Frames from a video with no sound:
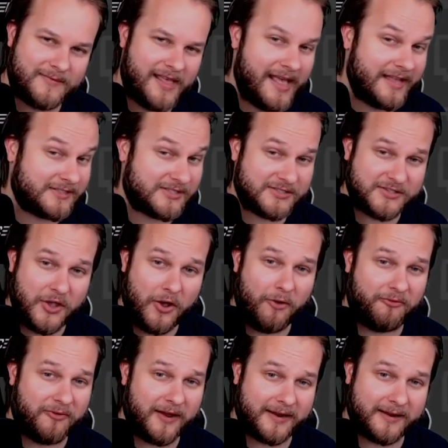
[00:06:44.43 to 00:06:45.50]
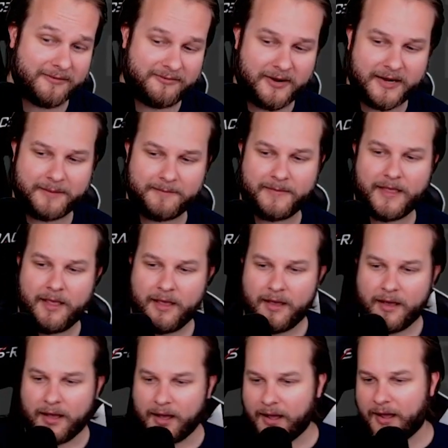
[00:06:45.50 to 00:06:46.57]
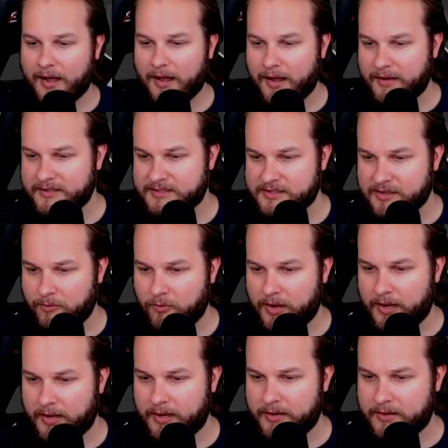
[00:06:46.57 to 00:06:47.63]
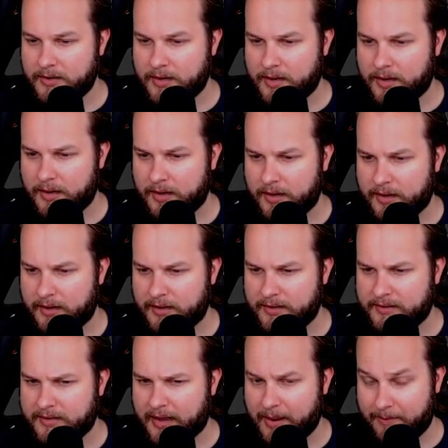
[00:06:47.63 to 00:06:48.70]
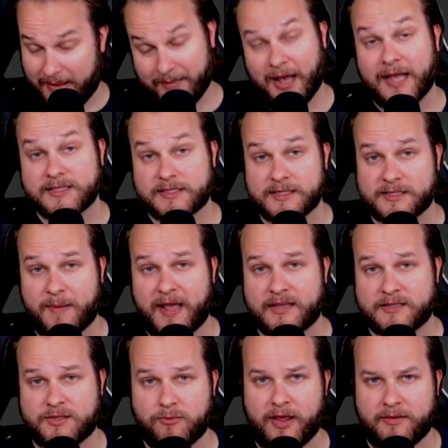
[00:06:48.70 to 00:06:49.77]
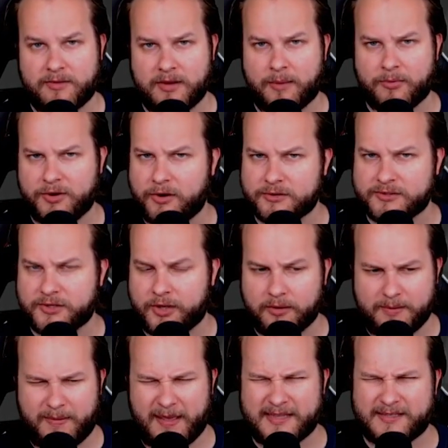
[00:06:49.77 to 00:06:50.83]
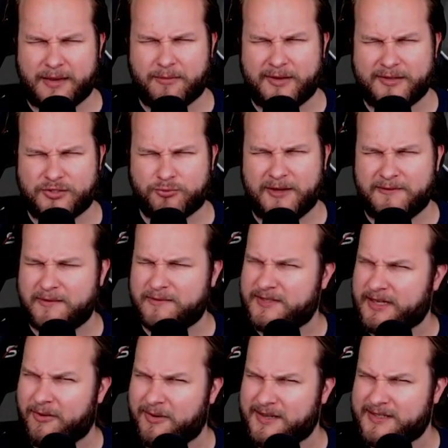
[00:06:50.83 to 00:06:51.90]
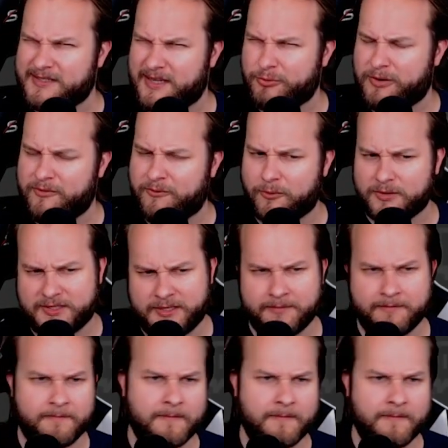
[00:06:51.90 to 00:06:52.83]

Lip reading: That's so fucking funny. Did someone die? Bob Hoskins passed away a number of years ago. He passed, like, what, 2015, I want to say? 2014?